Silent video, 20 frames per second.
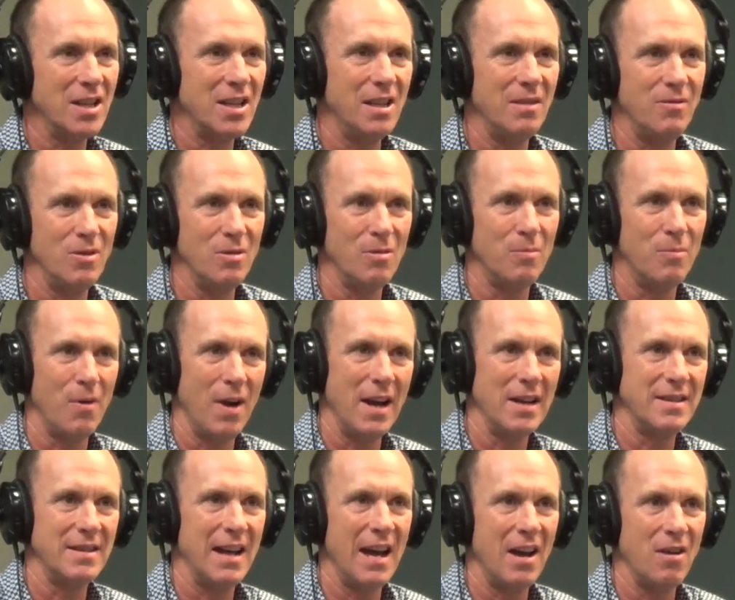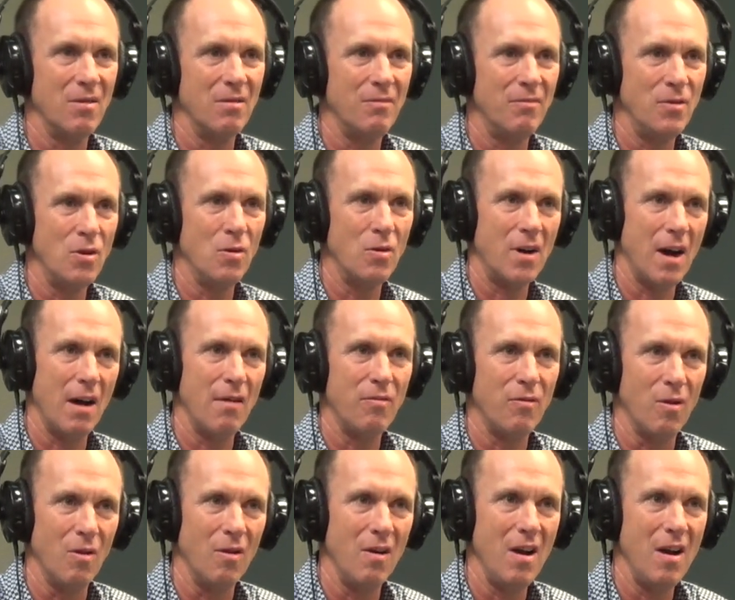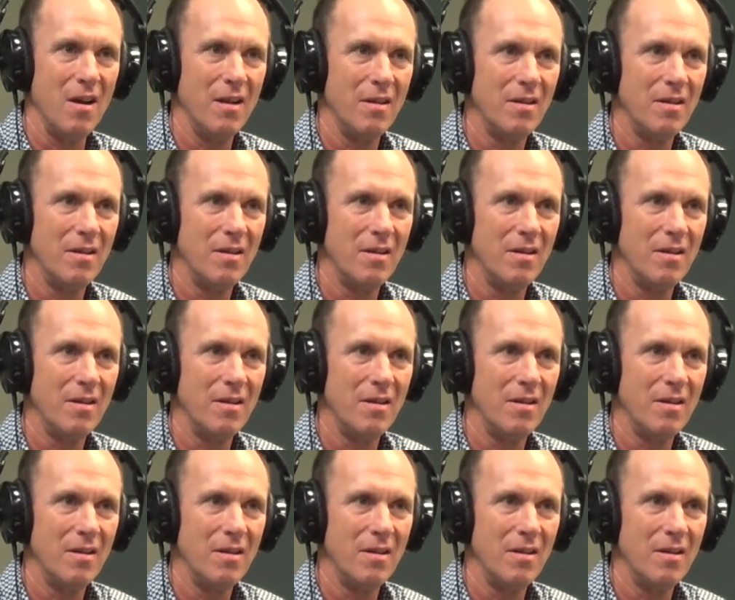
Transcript: give you a breakdown of your gut flora.